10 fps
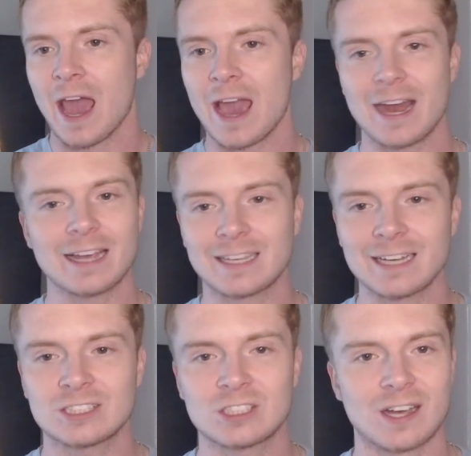And I
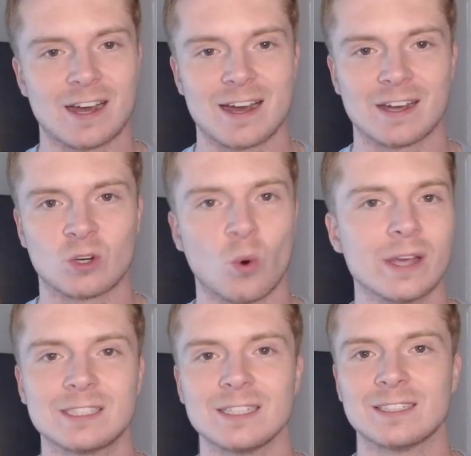guess
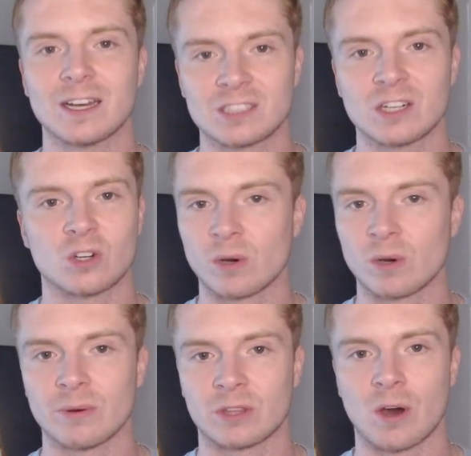Kwesi doesn't agree
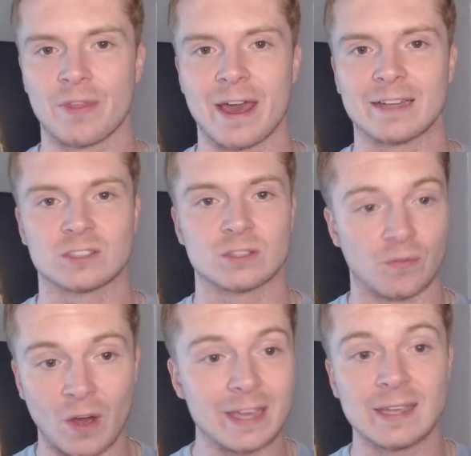with all that.
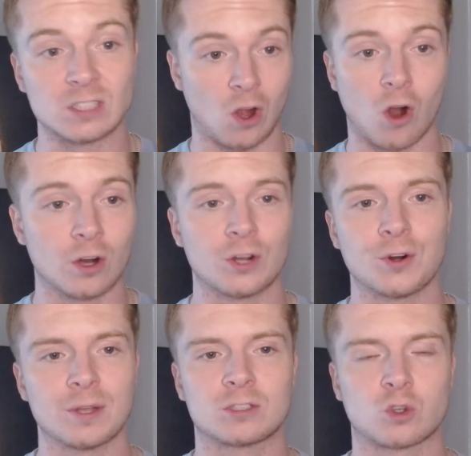Vikings are going
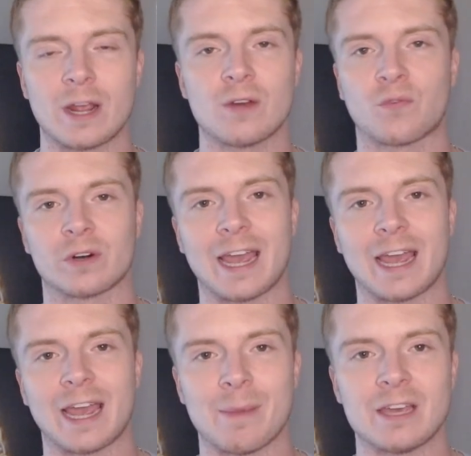to trade for
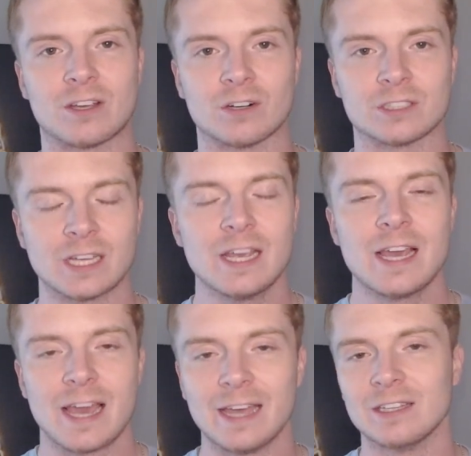Cam Akers
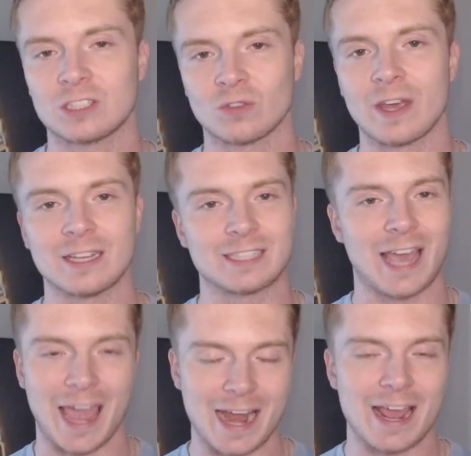in this
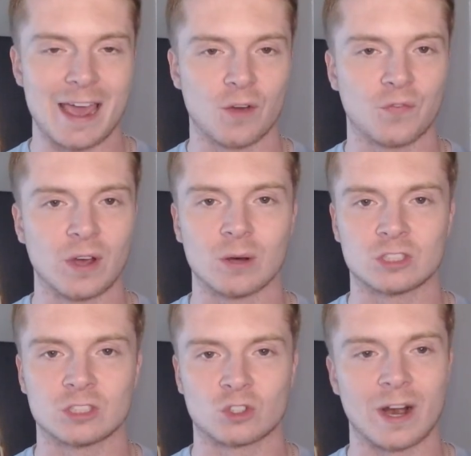latest NFL
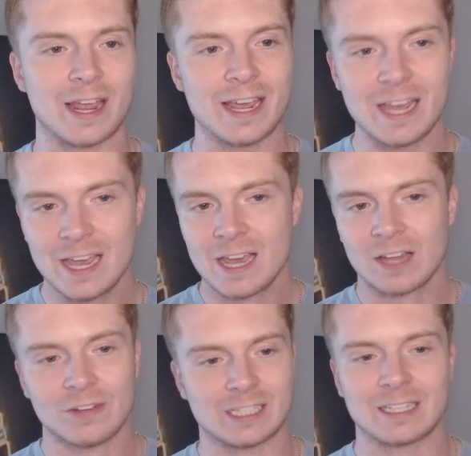trade.
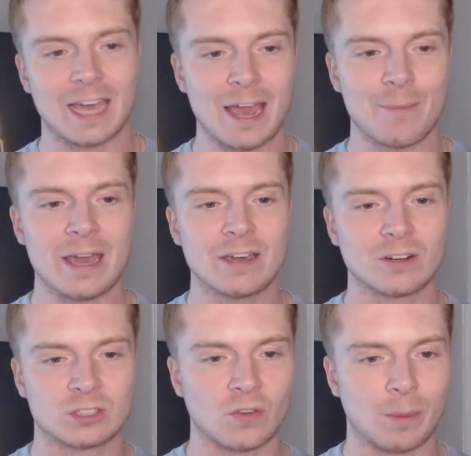Listen, Cam
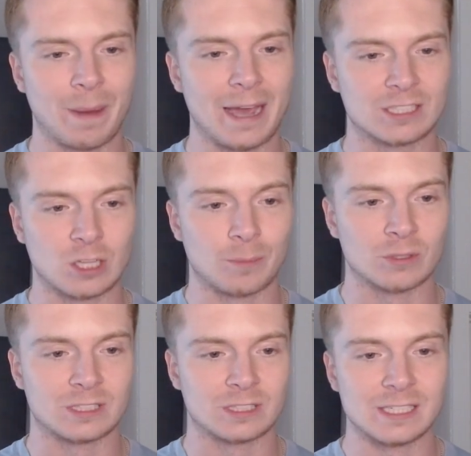Akers over the past couple of
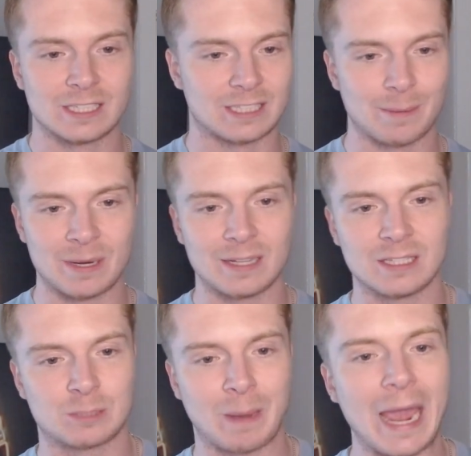seasons, I mean, in
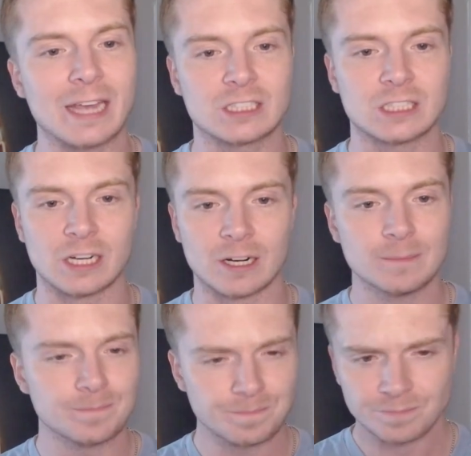this past year,